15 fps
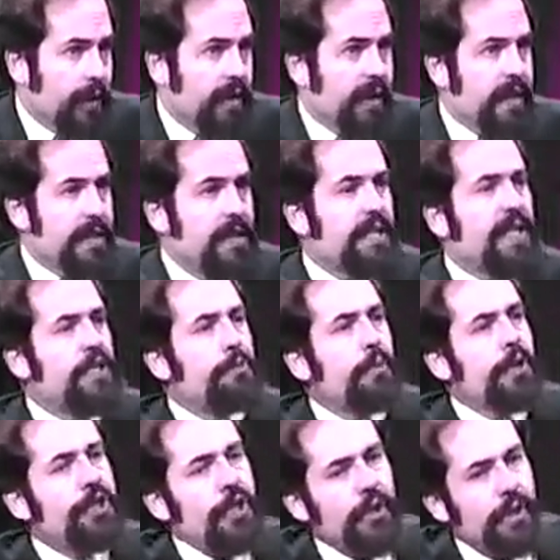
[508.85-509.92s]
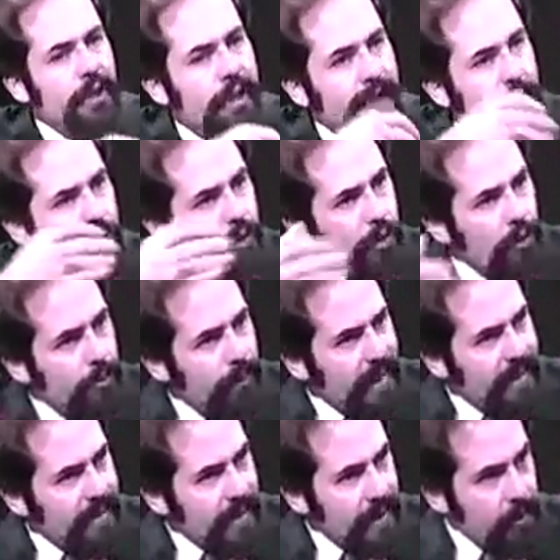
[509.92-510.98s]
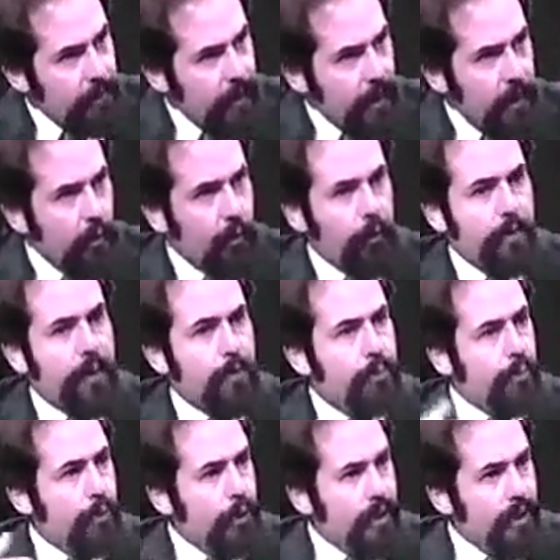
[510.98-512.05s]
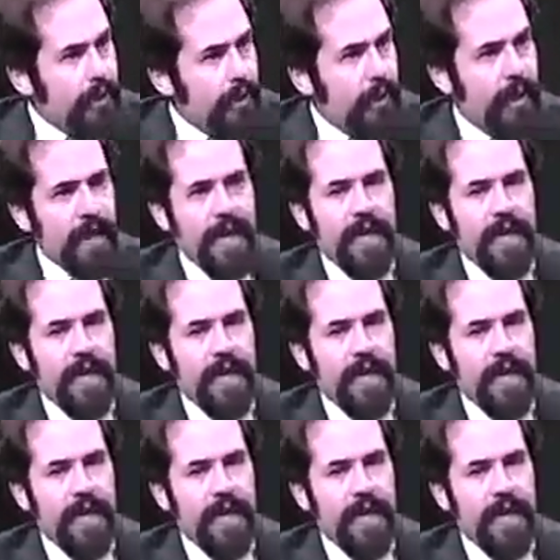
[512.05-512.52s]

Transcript: That is, as much electrical magnetic power being put in